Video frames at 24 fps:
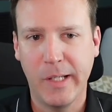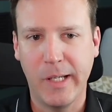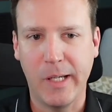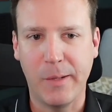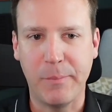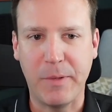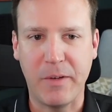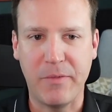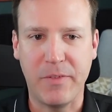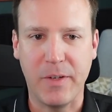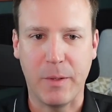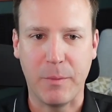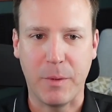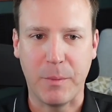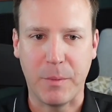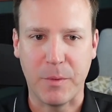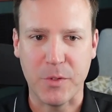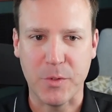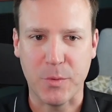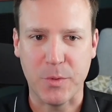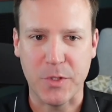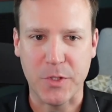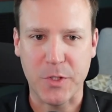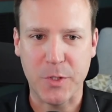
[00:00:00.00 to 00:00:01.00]
Yeah, my family
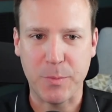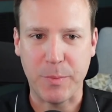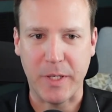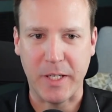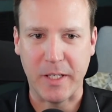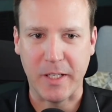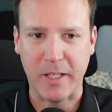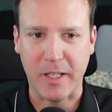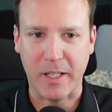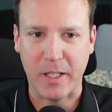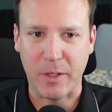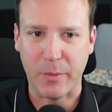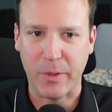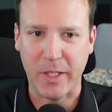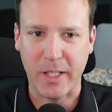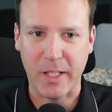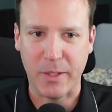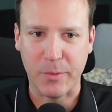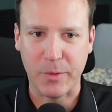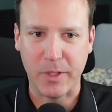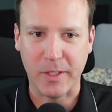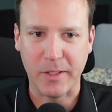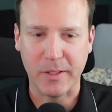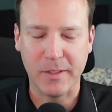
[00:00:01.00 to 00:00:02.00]
members would just spend it anyway.
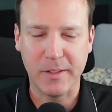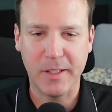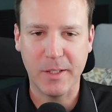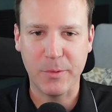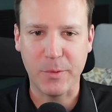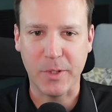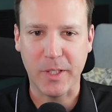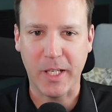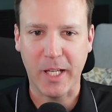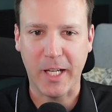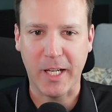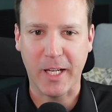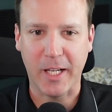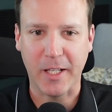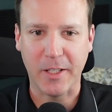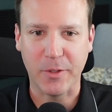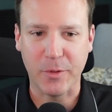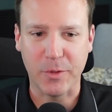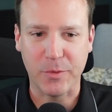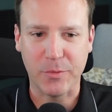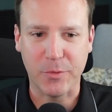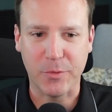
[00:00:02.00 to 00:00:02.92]
They wouldn't hang on to it